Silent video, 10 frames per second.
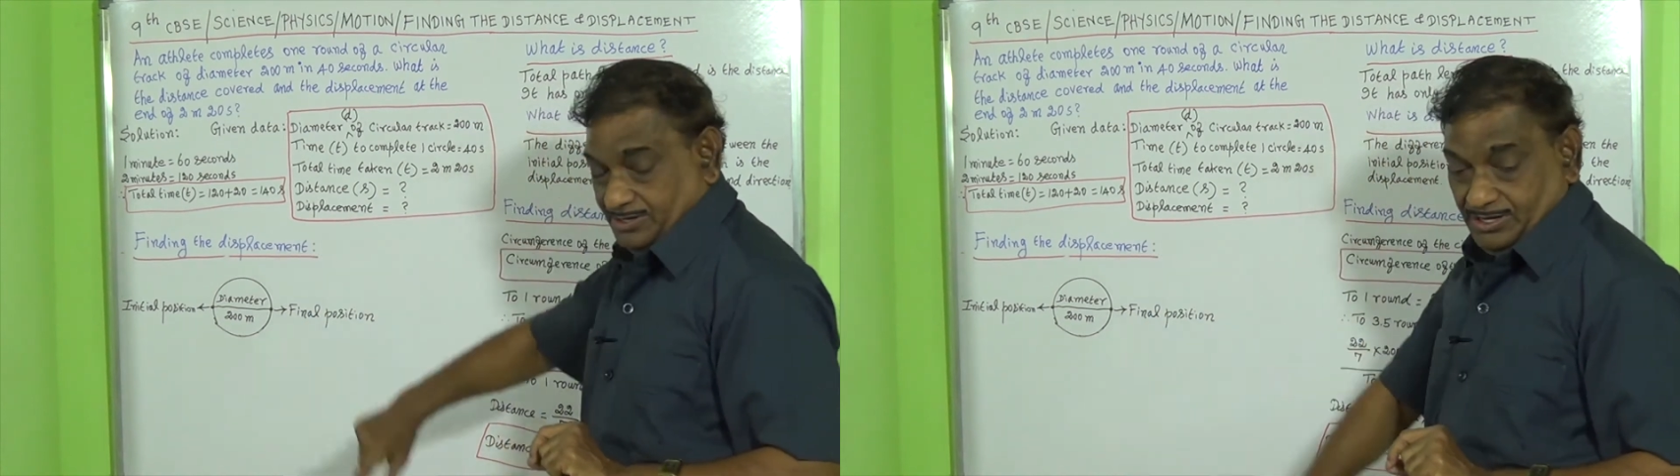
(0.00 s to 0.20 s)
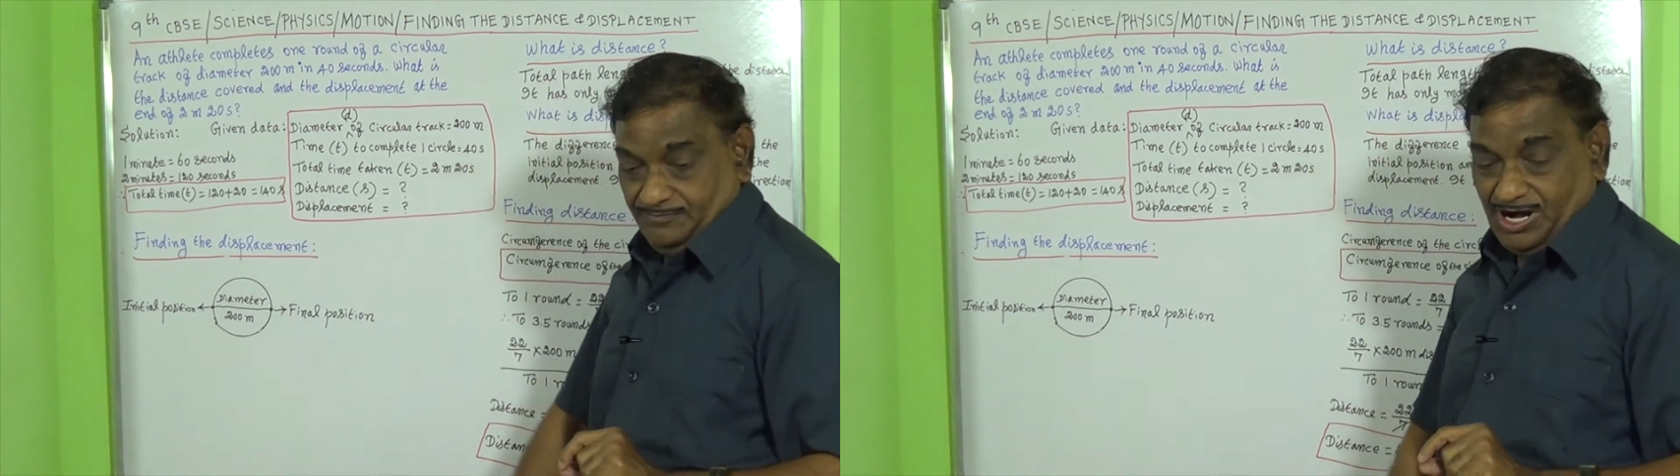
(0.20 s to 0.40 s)

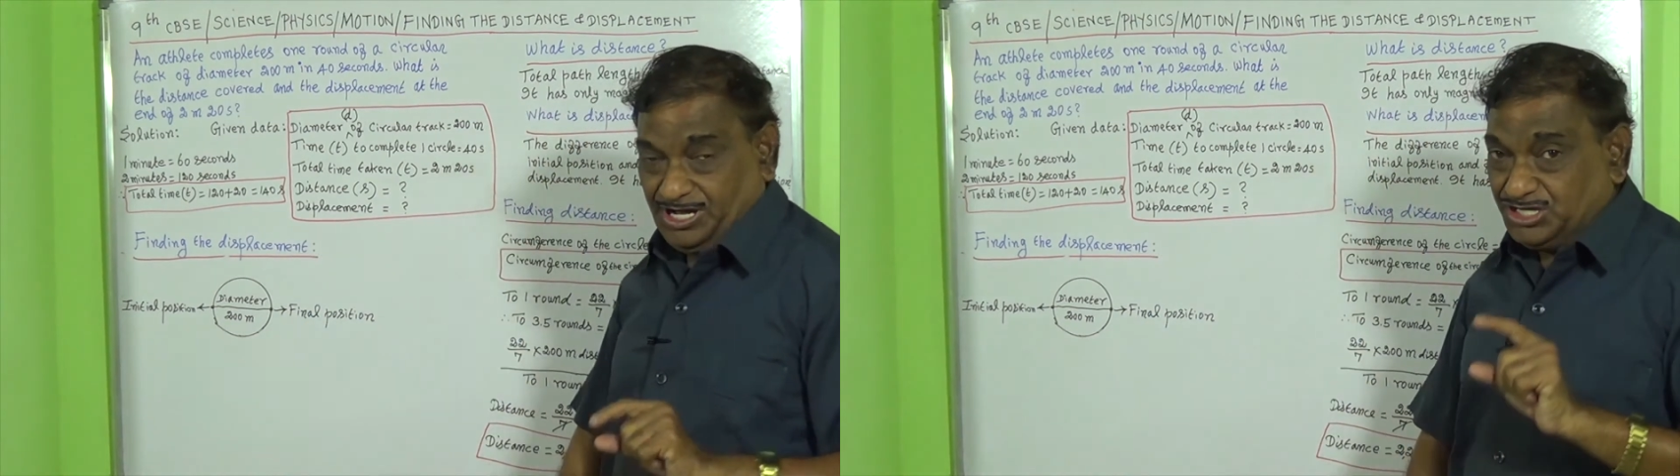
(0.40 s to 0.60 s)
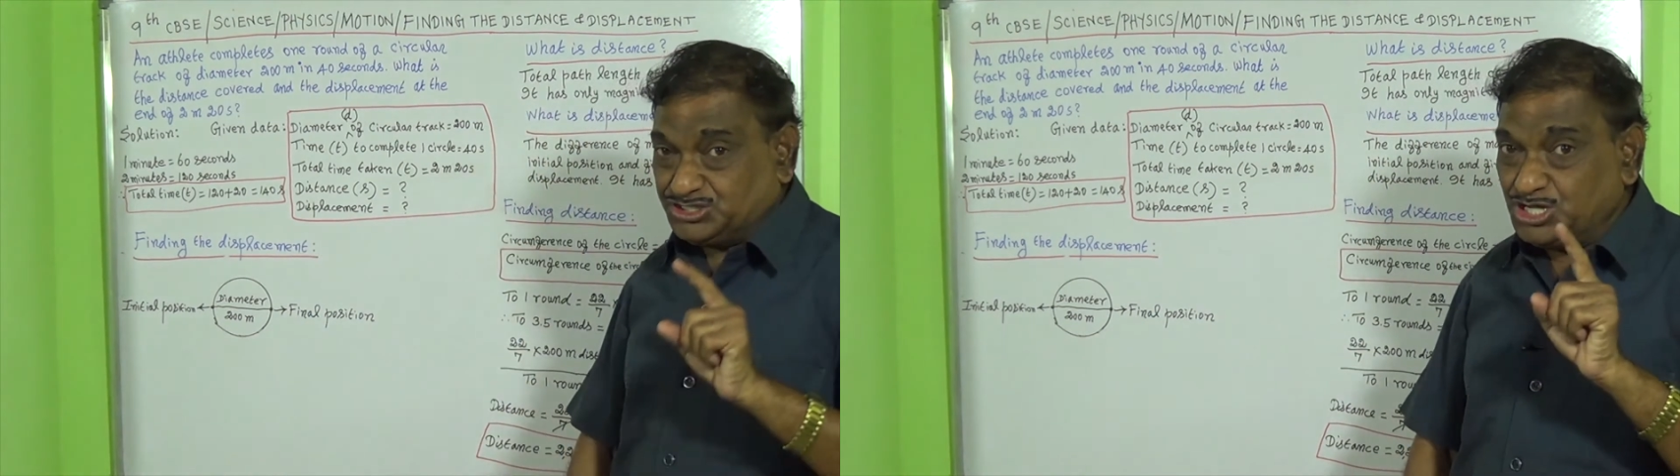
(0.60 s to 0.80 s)
What
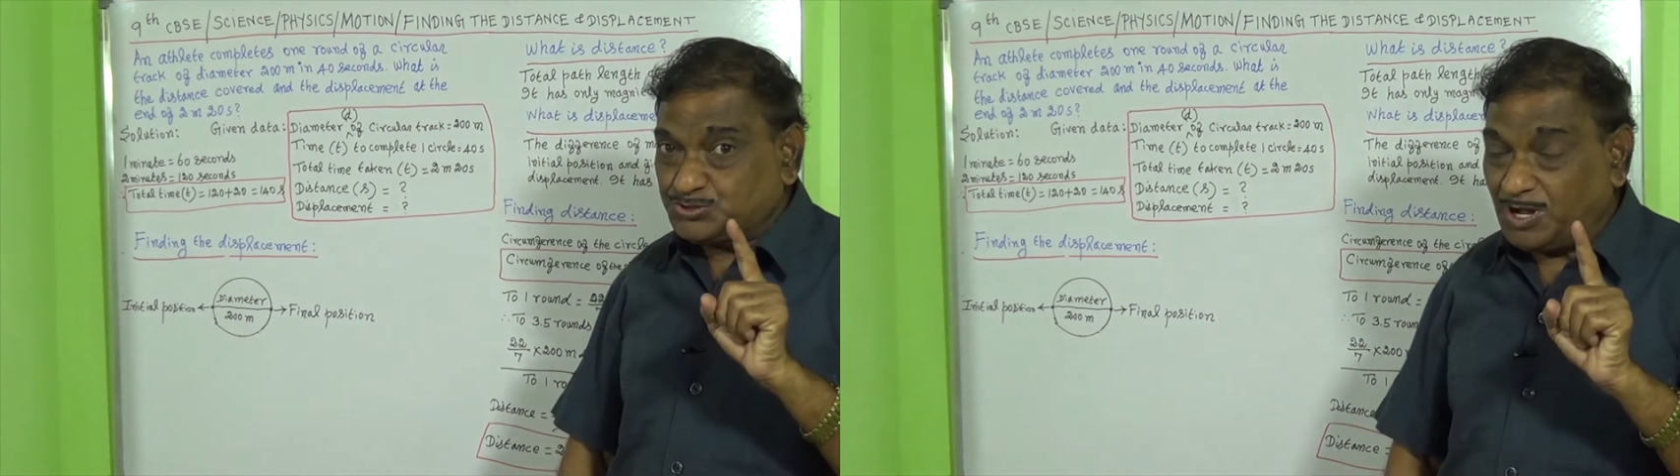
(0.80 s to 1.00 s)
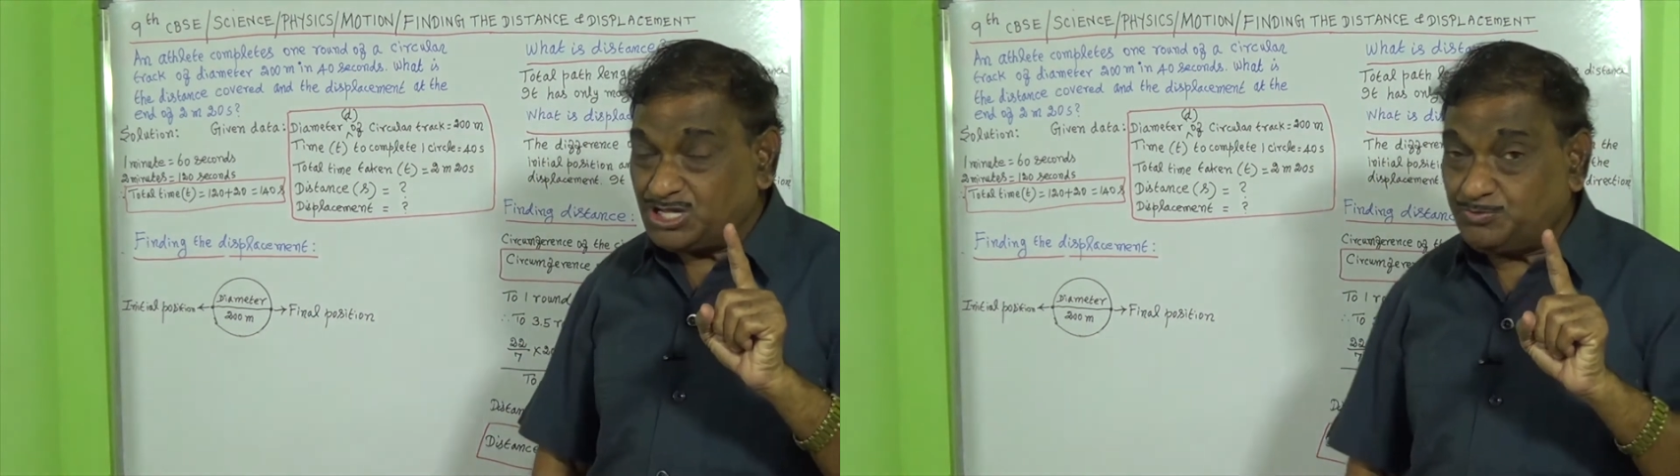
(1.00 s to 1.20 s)
is
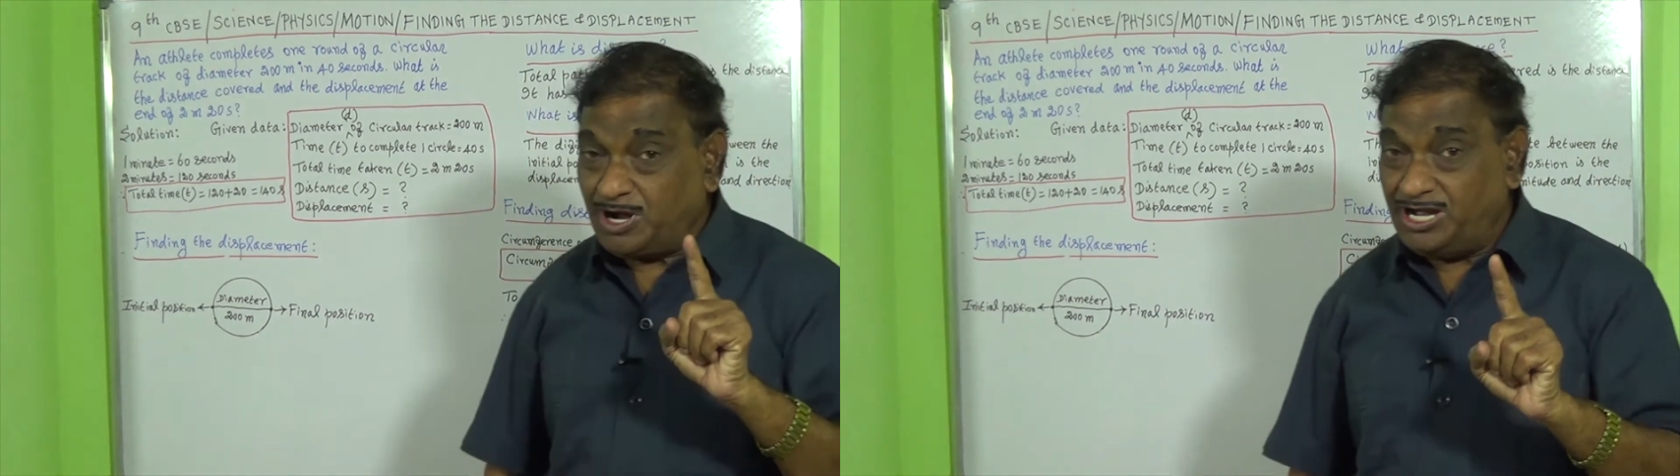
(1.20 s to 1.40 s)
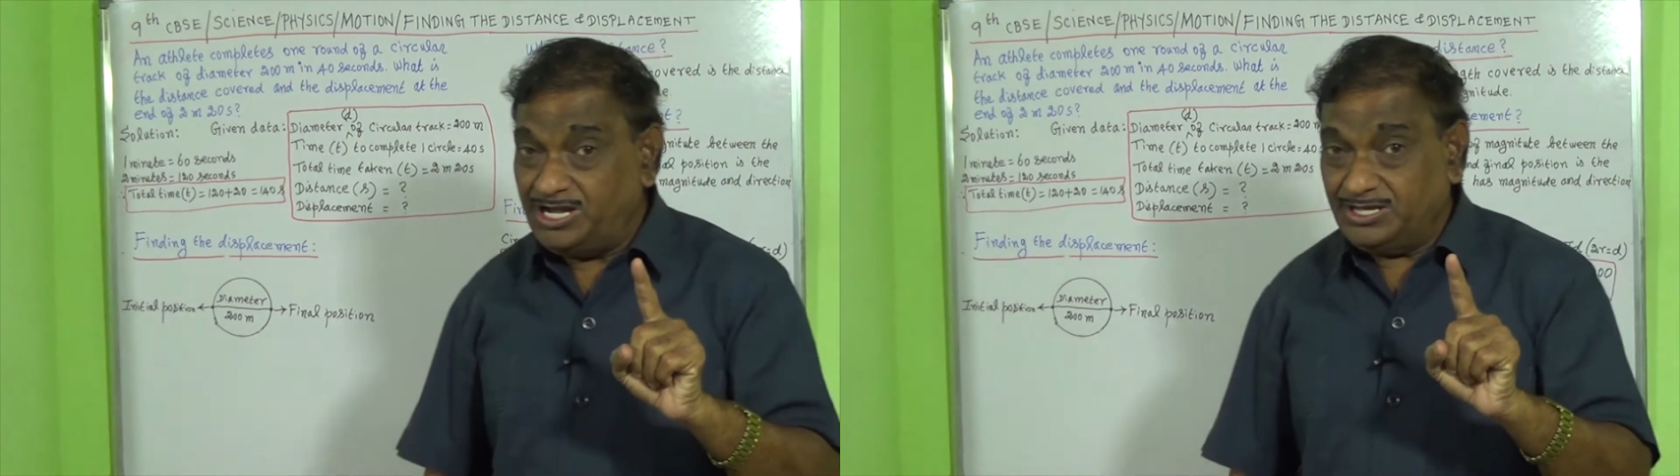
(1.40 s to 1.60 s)

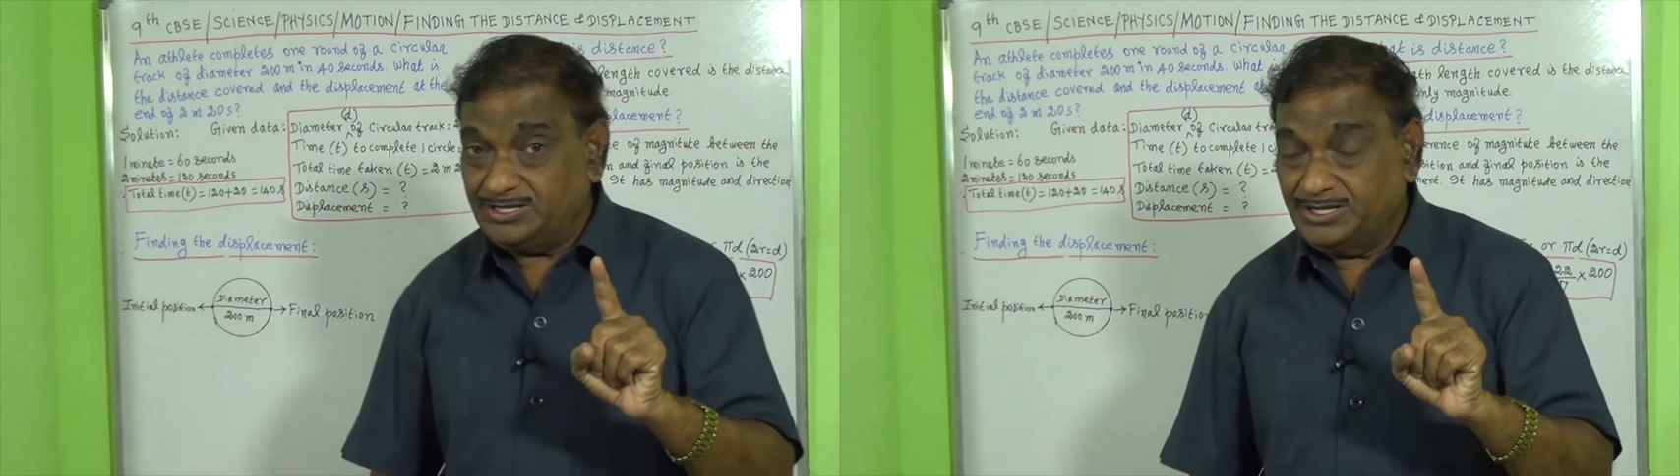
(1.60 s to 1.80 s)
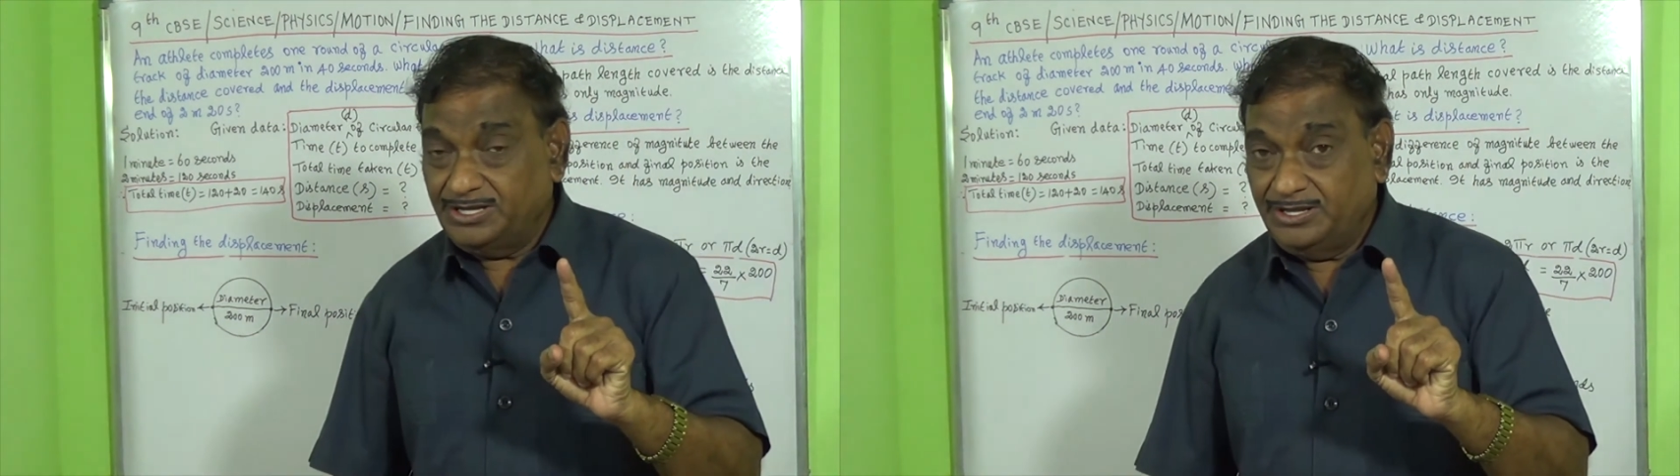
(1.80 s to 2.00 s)
displacement?